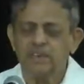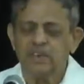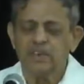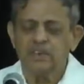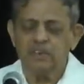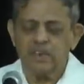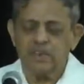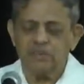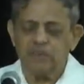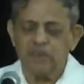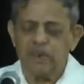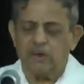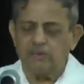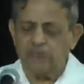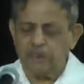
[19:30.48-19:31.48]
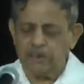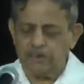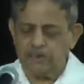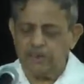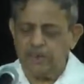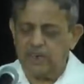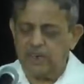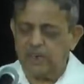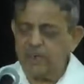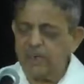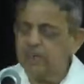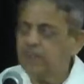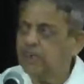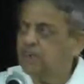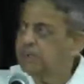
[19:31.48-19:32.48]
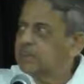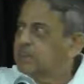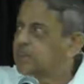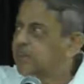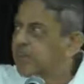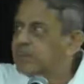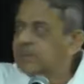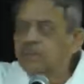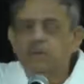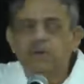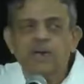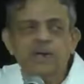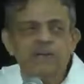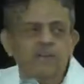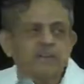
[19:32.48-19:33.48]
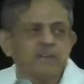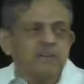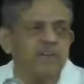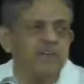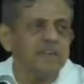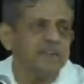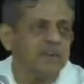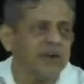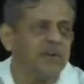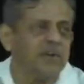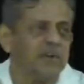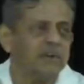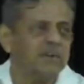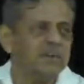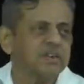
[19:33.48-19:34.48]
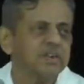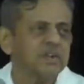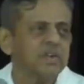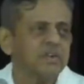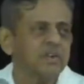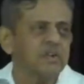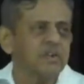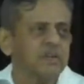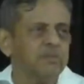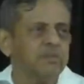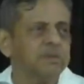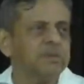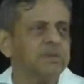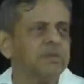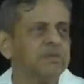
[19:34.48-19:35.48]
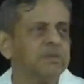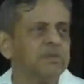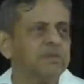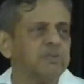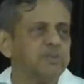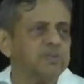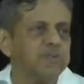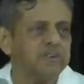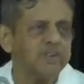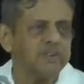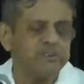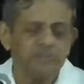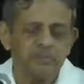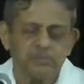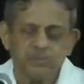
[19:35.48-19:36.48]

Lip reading: He says, my office is here, and this side is MIT, this side is Harvard, the best of universities.